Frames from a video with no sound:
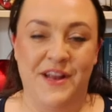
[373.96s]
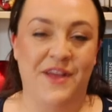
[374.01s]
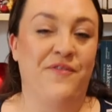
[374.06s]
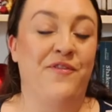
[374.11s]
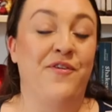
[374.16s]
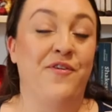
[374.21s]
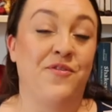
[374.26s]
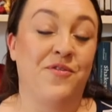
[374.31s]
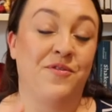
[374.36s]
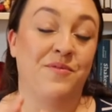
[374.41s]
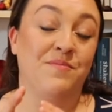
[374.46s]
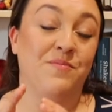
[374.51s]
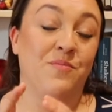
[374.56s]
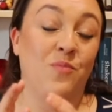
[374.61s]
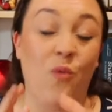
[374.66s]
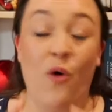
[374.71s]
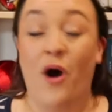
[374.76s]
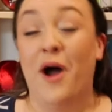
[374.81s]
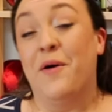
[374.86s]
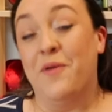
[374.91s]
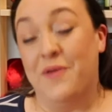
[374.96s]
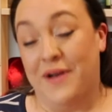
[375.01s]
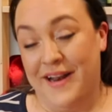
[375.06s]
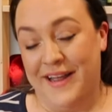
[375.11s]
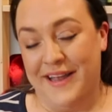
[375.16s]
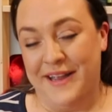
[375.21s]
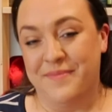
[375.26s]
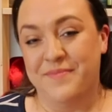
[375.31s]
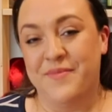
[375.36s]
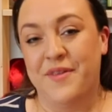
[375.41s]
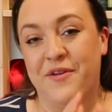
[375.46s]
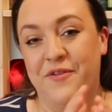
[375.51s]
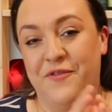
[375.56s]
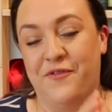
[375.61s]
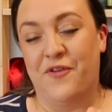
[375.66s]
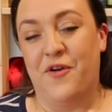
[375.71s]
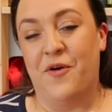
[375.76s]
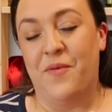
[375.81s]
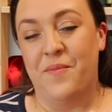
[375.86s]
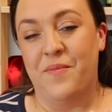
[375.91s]
differs wildly
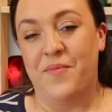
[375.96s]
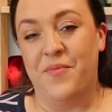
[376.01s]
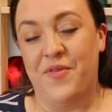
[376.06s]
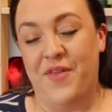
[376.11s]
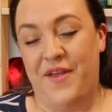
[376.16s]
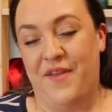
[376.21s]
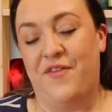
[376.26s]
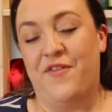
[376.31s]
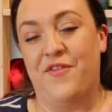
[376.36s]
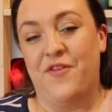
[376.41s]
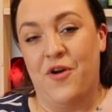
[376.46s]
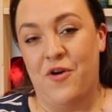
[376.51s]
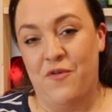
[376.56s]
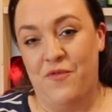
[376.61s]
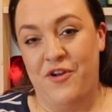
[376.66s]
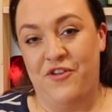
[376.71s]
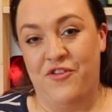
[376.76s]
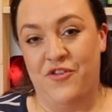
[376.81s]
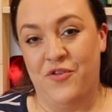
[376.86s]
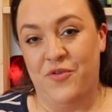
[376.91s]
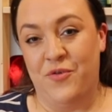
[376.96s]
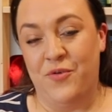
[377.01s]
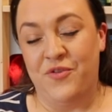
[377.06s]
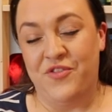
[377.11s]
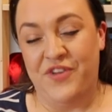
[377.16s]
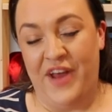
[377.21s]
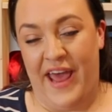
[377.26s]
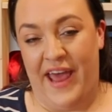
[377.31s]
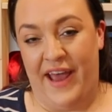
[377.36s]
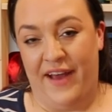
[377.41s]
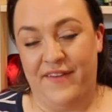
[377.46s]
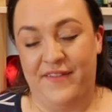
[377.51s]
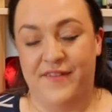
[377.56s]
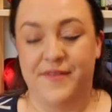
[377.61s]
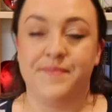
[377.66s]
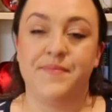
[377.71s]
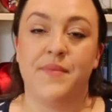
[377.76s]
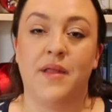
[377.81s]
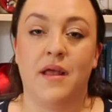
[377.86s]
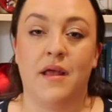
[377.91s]
from this original
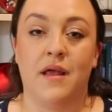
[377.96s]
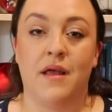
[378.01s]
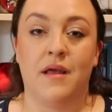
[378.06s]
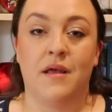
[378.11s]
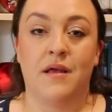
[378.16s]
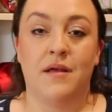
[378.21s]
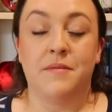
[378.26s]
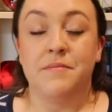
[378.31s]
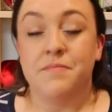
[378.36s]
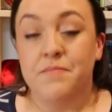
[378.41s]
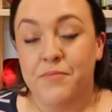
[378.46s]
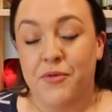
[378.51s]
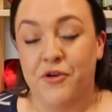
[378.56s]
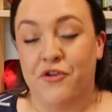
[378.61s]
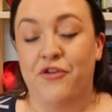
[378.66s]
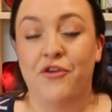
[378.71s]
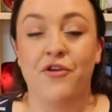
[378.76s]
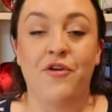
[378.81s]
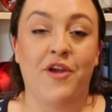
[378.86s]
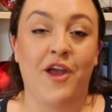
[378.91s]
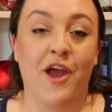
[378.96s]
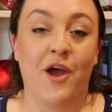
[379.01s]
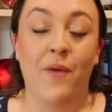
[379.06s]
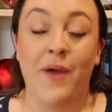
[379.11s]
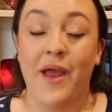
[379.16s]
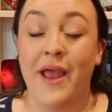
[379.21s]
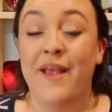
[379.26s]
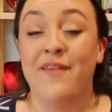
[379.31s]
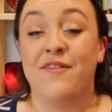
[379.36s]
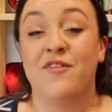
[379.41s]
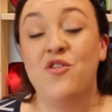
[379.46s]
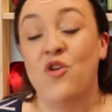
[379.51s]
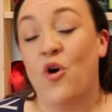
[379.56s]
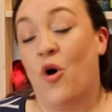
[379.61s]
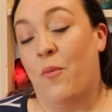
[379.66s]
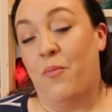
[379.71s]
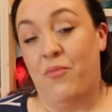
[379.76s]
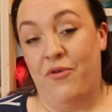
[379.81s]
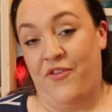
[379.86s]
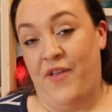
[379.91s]
text. Petruchio is
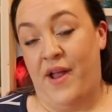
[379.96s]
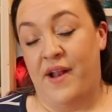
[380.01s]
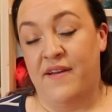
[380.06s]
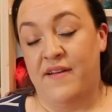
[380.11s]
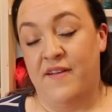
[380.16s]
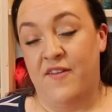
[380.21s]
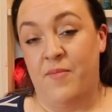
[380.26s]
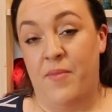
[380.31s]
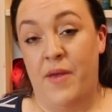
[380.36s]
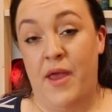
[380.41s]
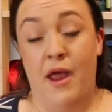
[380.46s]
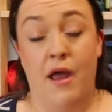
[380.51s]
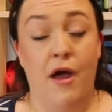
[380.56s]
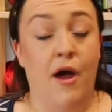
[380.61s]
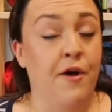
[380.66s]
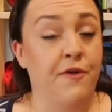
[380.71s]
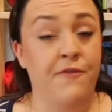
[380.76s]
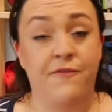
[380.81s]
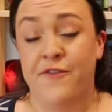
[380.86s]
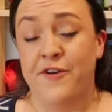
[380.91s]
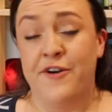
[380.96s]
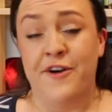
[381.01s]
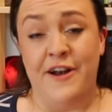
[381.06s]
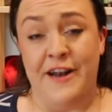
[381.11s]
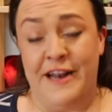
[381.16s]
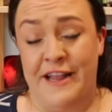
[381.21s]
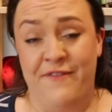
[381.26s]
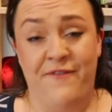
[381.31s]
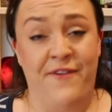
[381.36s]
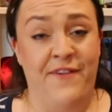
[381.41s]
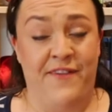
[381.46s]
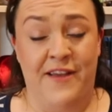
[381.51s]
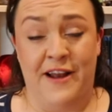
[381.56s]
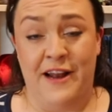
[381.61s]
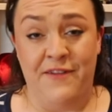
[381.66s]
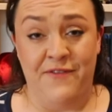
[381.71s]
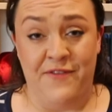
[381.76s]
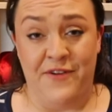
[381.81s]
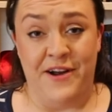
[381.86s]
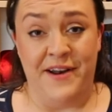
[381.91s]
not presented as being overtly
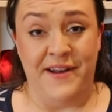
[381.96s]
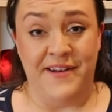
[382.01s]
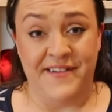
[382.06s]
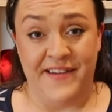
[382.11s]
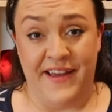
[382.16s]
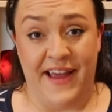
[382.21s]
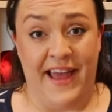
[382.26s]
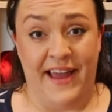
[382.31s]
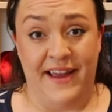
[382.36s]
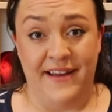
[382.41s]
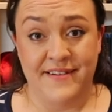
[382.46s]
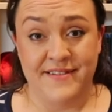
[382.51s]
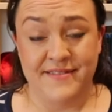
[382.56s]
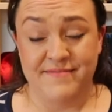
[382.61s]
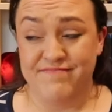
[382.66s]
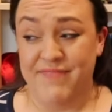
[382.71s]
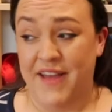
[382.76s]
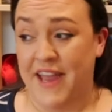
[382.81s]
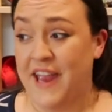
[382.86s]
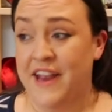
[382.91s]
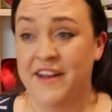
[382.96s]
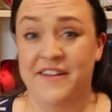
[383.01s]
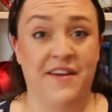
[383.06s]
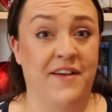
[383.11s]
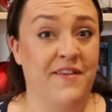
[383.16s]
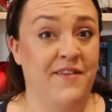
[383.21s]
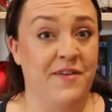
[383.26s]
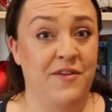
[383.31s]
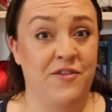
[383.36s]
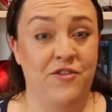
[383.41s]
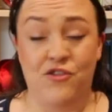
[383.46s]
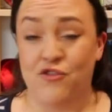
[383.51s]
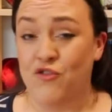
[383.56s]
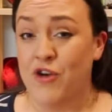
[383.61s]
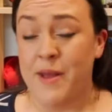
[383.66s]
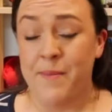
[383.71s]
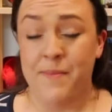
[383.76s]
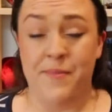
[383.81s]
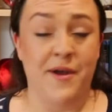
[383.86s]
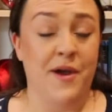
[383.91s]
physically violent to Kate. He doesn't
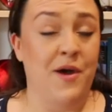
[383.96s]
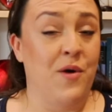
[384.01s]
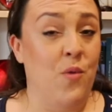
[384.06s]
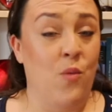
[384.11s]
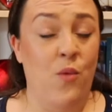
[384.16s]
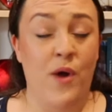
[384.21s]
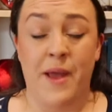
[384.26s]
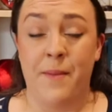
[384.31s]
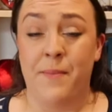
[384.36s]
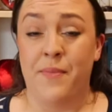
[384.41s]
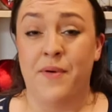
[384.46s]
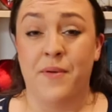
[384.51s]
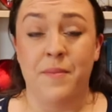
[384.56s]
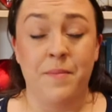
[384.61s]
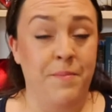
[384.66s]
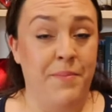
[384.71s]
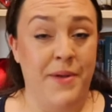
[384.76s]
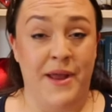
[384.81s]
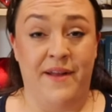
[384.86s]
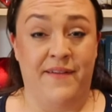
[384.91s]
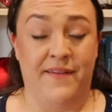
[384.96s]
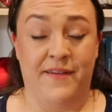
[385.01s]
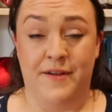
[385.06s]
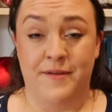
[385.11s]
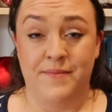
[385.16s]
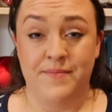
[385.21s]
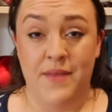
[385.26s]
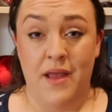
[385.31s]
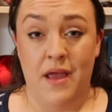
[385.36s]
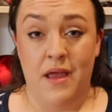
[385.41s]
strip, whip, beat her.